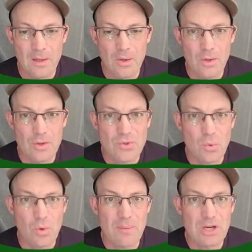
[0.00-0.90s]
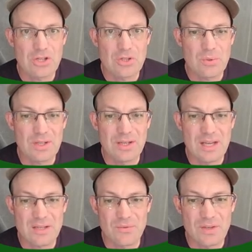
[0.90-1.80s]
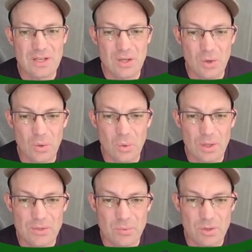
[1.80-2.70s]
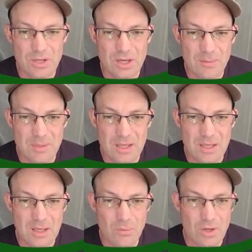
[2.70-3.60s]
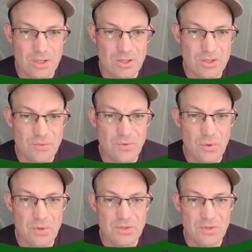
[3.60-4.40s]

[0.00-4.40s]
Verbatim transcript: So what I'm going to do in the next video is we're going to come in and we're going to just focus on